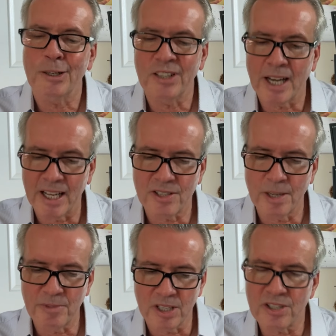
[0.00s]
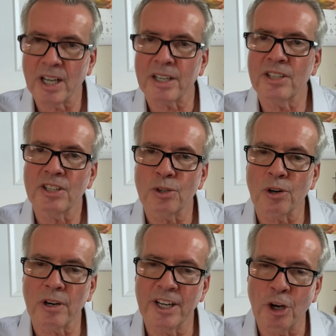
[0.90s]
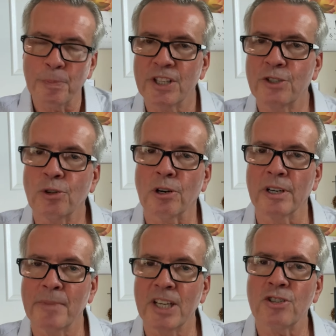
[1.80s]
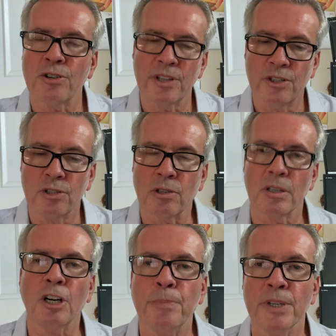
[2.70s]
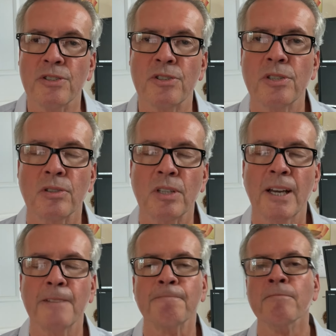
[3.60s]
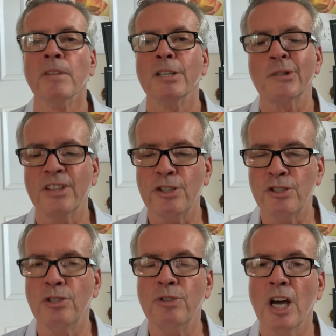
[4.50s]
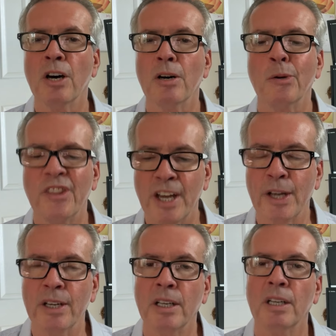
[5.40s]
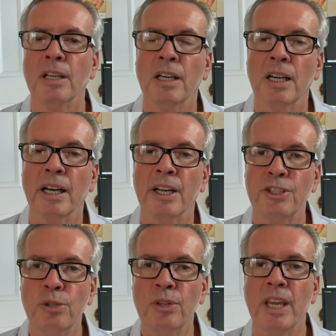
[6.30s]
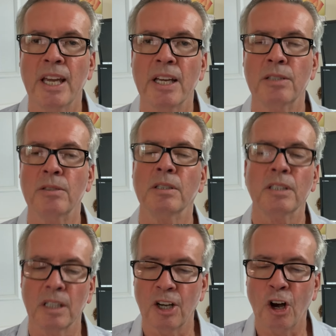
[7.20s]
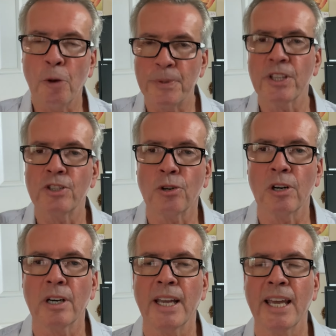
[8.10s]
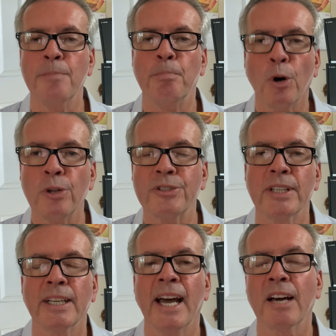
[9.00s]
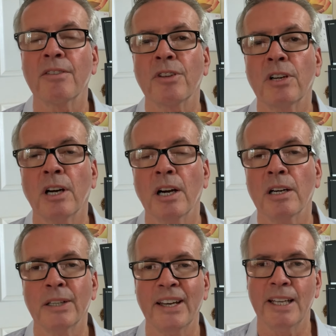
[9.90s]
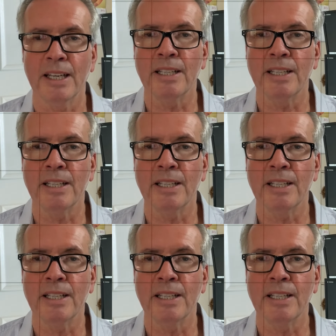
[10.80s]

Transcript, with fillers: you got something stuck in the door and open the door and make sure that the door opens, okay? So that you know that uh, you can uh, open the door and bolt out of the car at any